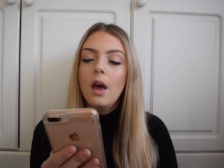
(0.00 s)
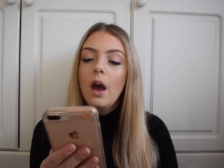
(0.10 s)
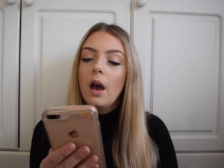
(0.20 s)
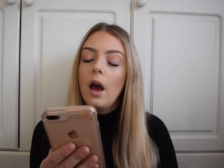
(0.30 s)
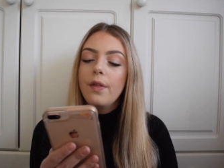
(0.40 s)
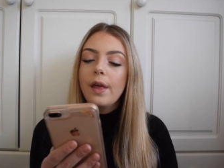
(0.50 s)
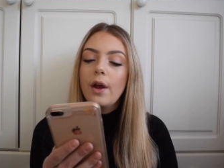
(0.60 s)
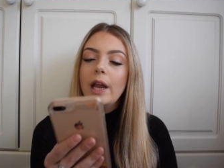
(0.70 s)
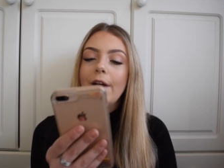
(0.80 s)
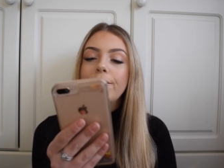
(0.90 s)
and they
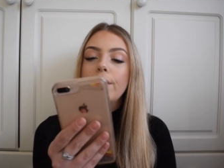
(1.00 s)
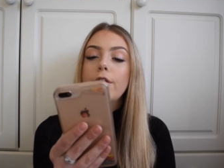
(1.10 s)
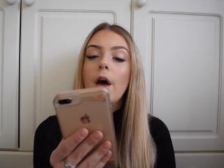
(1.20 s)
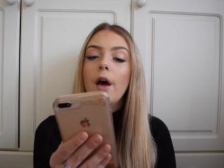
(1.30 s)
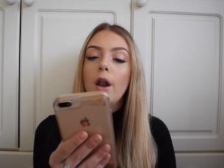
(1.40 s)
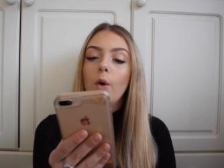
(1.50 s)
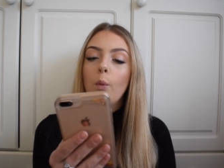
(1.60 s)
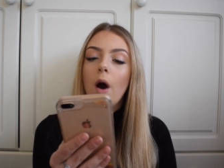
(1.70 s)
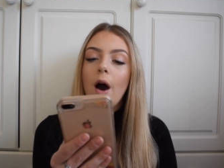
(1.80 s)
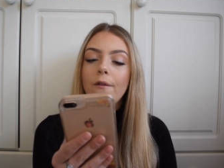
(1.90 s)
only have the
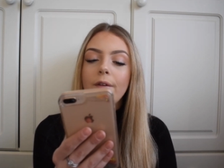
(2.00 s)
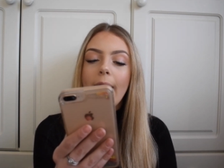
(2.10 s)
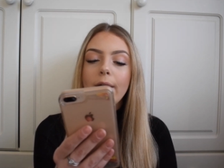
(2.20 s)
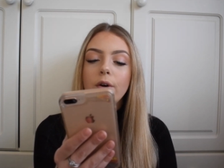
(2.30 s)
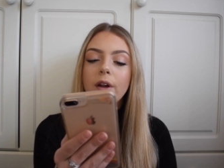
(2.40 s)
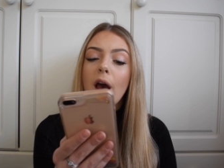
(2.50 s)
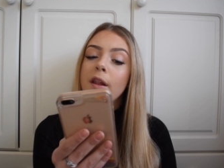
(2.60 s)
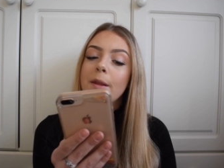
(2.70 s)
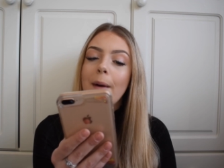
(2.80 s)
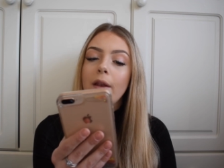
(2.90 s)
Loire fly hood
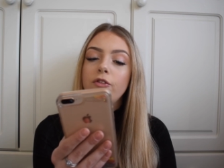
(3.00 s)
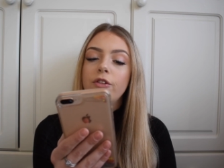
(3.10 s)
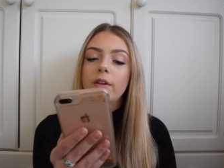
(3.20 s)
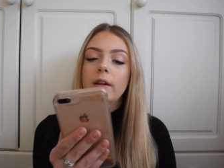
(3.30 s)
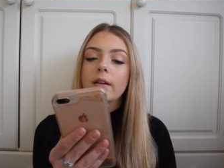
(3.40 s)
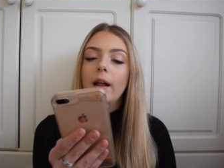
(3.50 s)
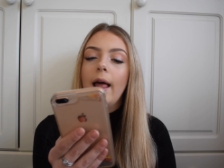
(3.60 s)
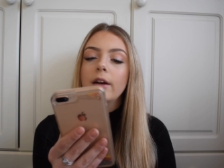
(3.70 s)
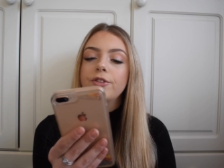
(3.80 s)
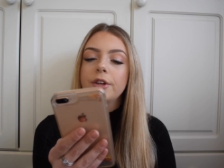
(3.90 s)
and the bandages in this
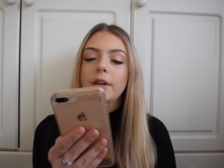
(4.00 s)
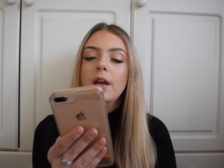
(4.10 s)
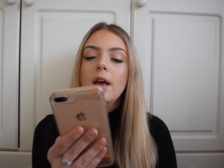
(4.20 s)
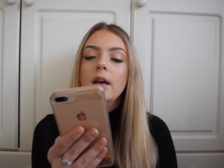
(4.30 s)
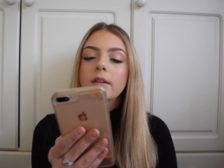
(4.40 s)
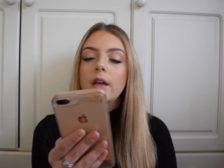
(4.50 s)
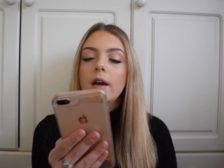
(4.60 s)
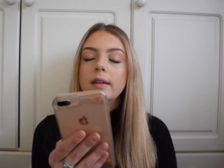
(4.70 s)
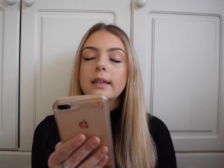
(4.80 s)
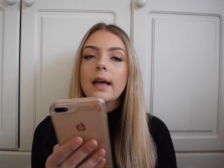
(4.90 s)
collection.
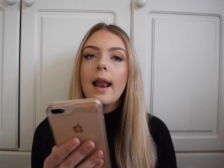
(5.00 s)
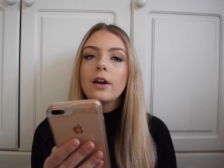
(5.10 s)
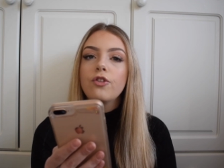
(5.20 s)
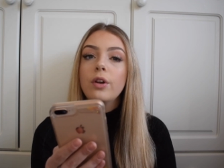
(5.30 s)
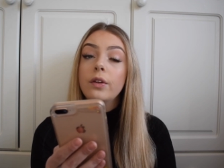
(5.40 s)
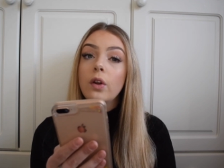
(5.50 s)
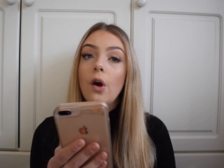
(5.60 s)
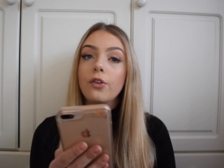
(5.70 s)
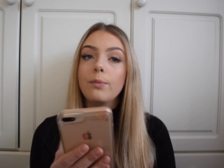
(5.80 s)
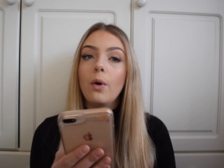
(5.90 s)
So this collection is a
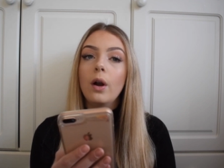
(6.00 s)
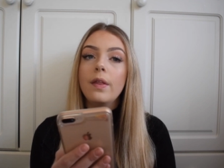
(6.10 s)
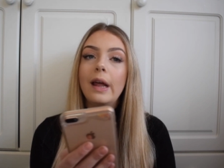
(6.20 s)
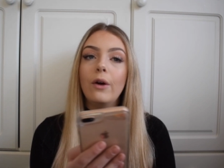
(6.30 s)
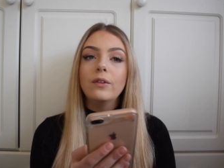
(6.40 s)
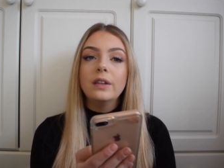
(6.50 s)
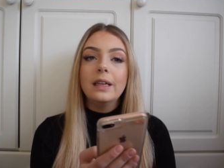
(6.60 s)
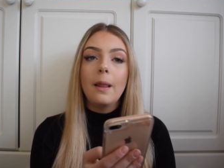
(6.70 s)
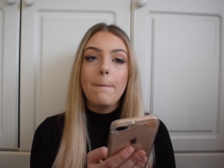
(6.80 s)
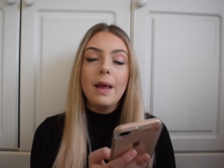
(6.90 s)
lot smaller than obviously
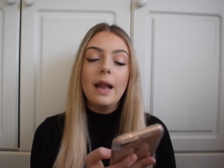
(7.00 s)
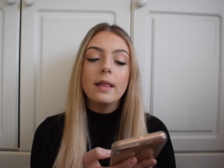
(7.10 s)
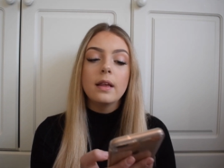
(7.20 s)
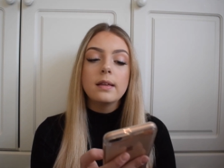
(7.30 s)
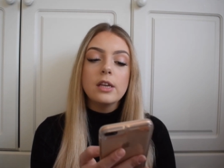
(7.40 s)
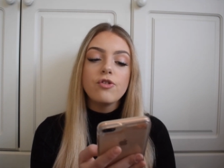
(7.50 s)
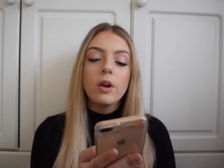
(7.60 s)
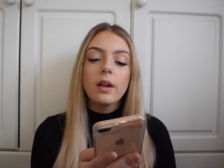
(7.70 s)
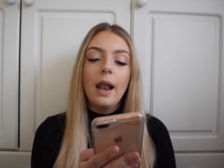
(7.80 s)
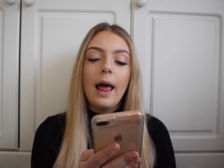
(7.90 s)
the mint and the
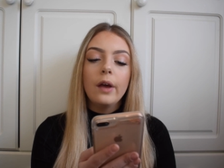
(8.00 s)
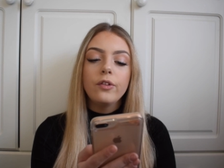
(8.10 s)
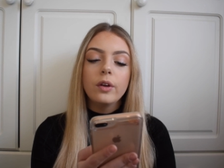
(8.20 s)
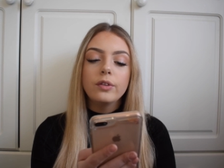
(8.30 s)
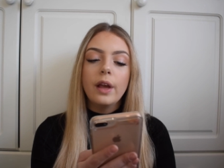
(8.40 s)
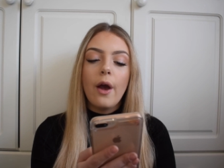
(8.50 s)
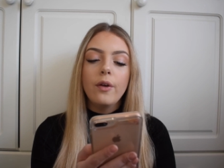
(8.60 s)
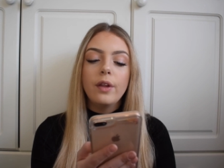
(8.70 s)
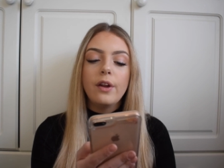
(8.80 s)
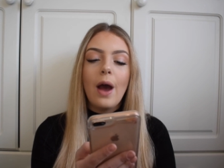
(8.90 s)
Citron collection because
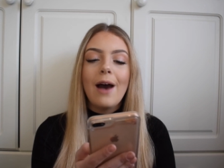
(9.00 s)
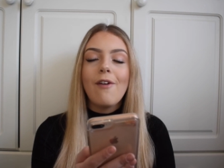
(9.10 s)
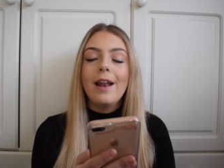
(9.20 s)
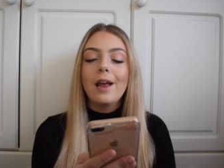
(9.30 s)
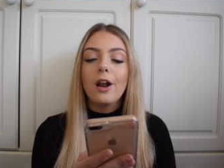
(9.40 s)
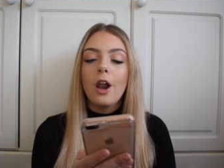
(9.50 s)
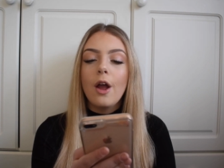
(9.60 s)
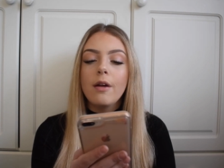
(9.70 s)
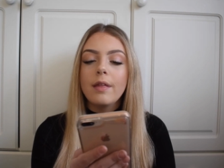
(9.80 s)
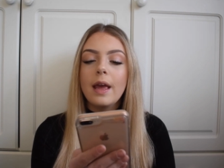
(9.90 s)
they don't have any
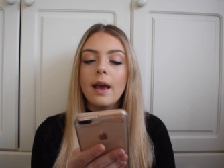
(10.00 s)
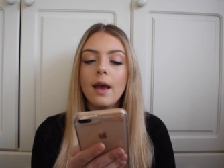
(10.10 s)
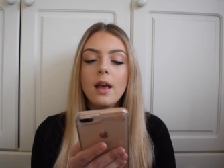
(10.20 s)
clothing.